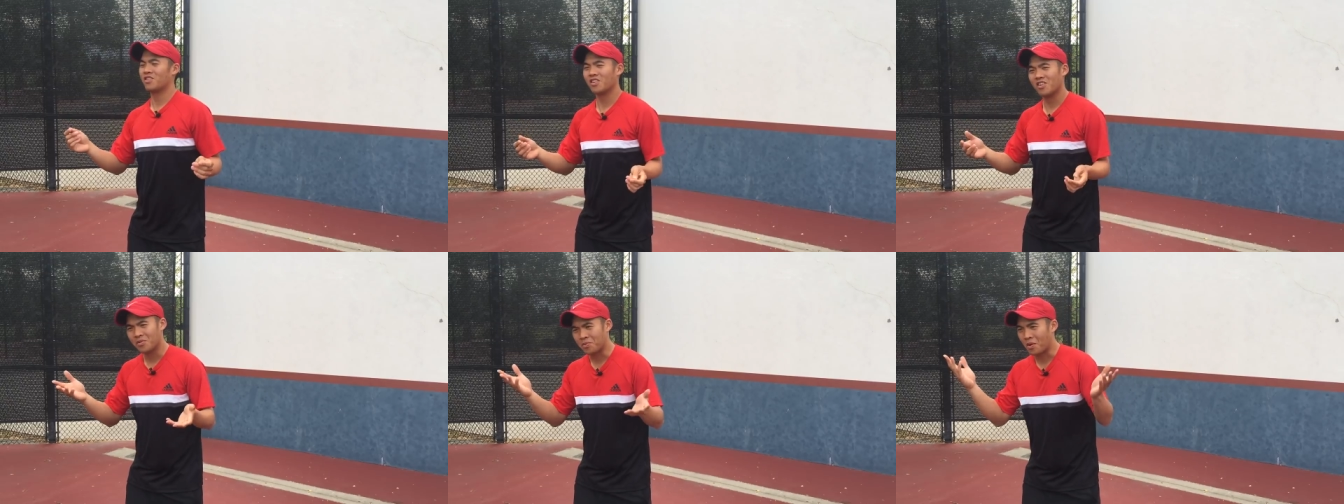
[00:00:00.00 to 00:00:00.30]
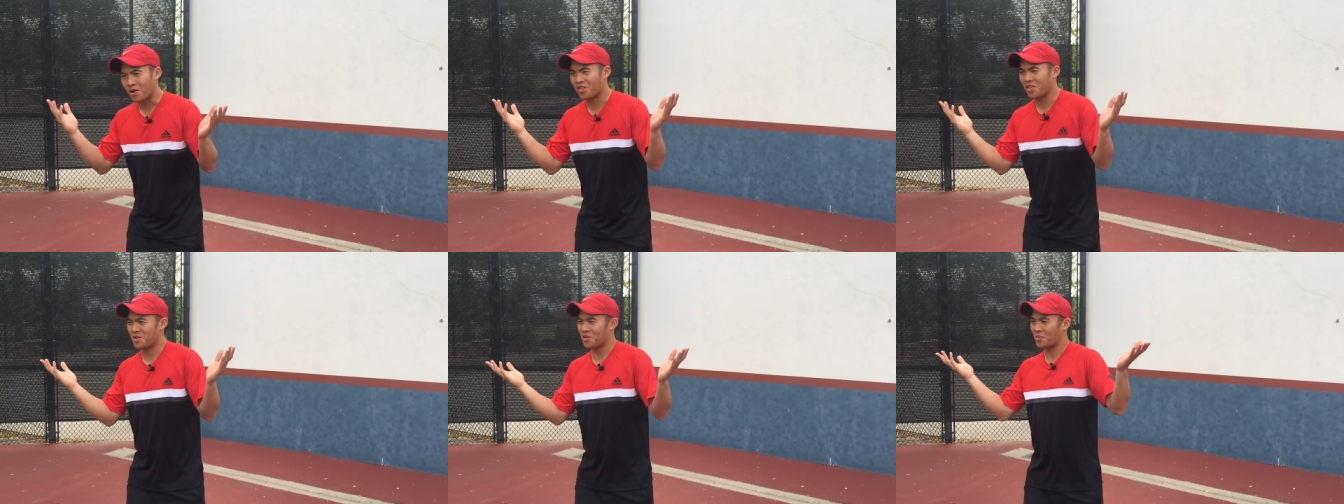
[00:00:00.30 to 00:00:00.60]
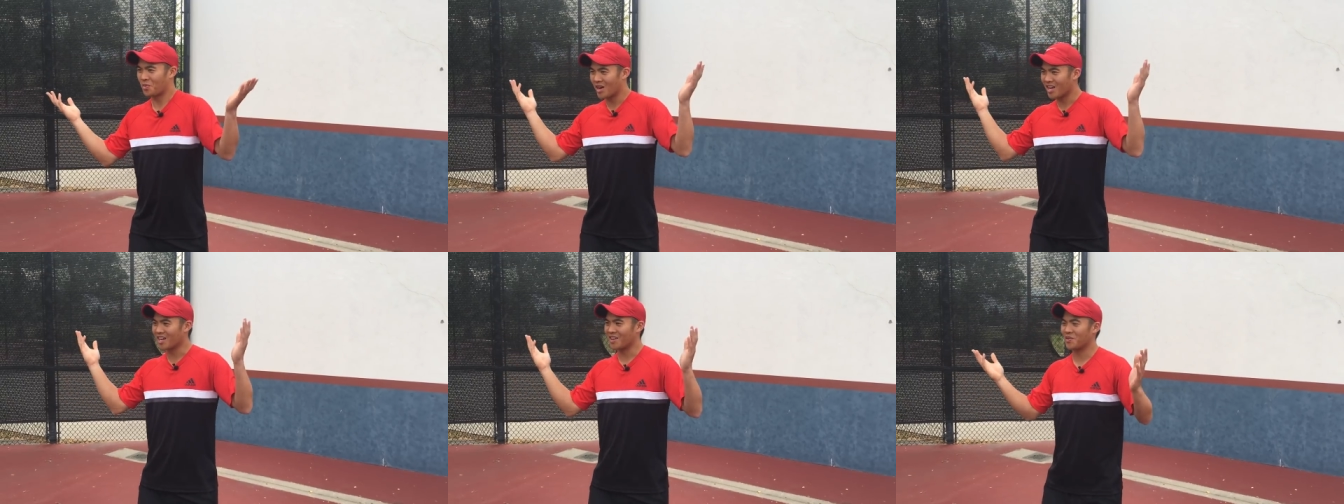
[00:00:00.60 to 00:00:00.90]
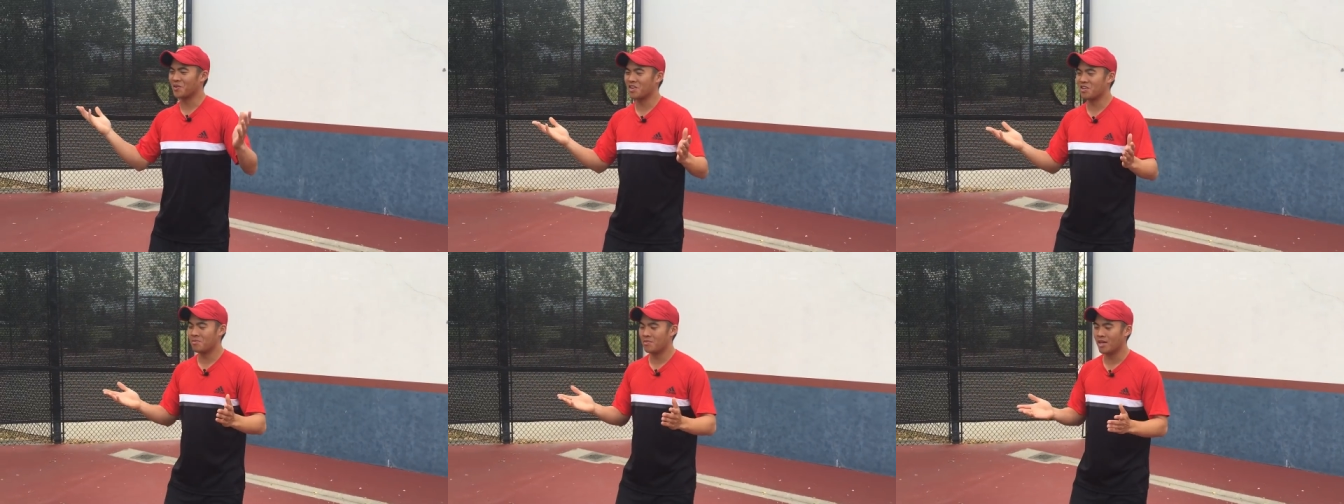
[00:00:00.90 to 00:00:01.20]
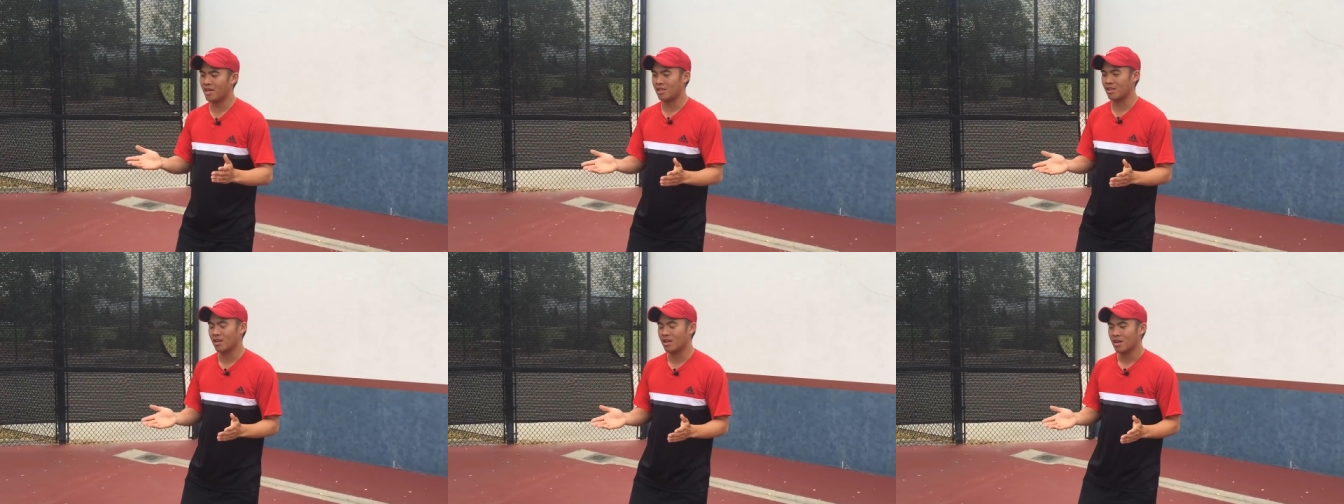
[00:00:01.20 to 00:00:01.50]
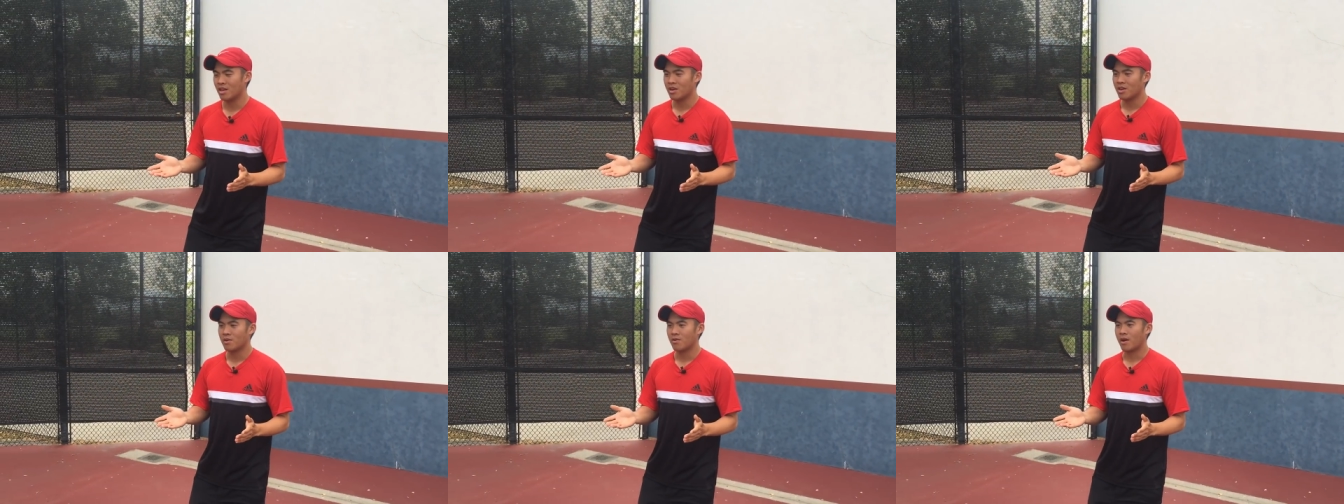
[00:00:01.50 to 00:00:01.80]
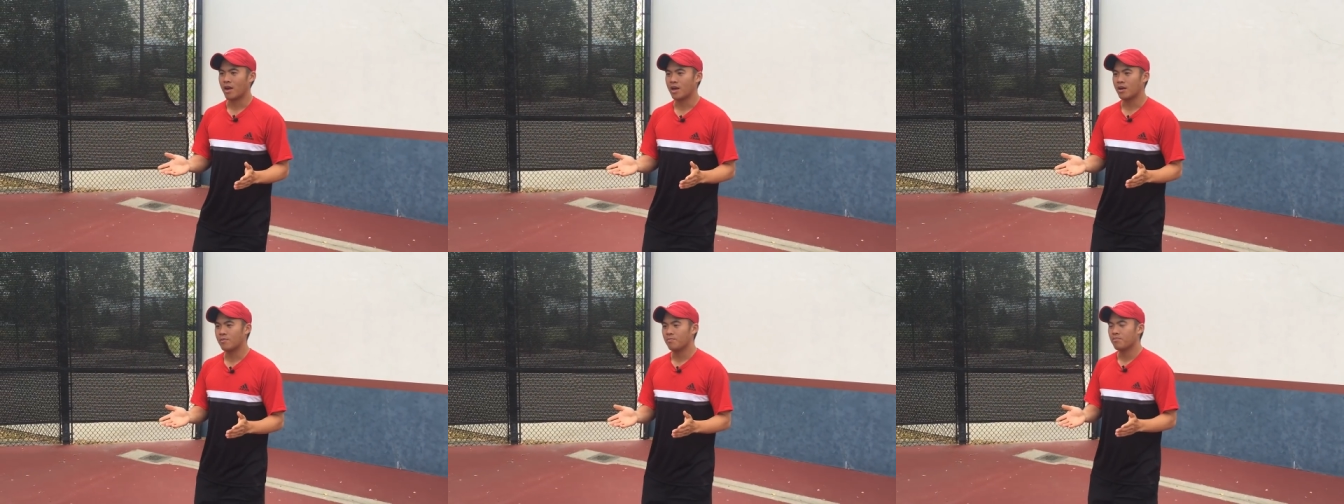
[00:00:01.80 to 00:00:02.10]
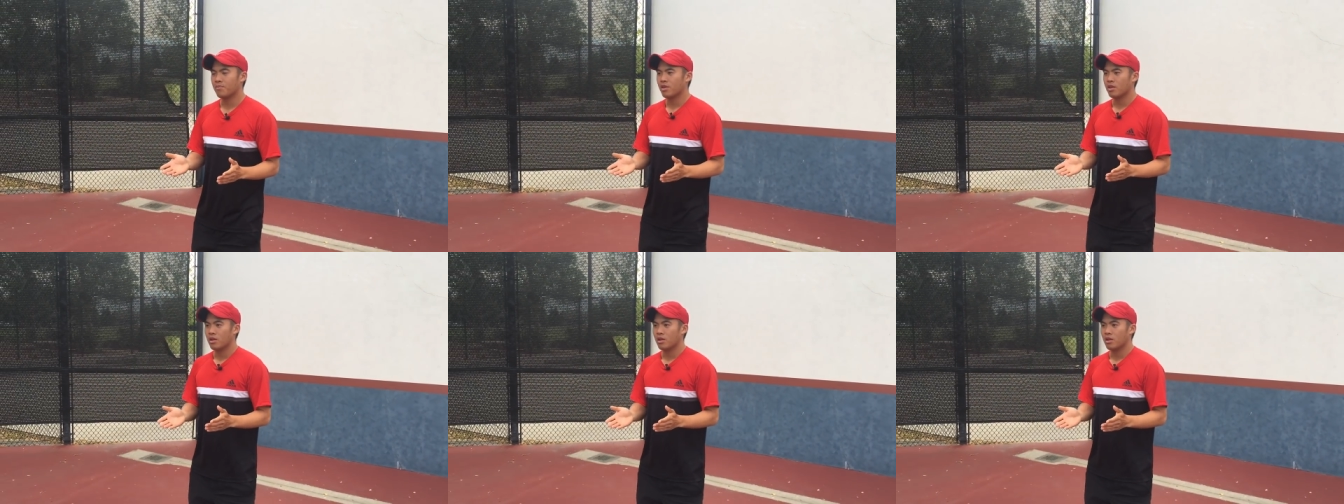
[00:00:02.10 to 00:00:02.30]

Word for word: thinking, probably thinking, what? What do you mean, right?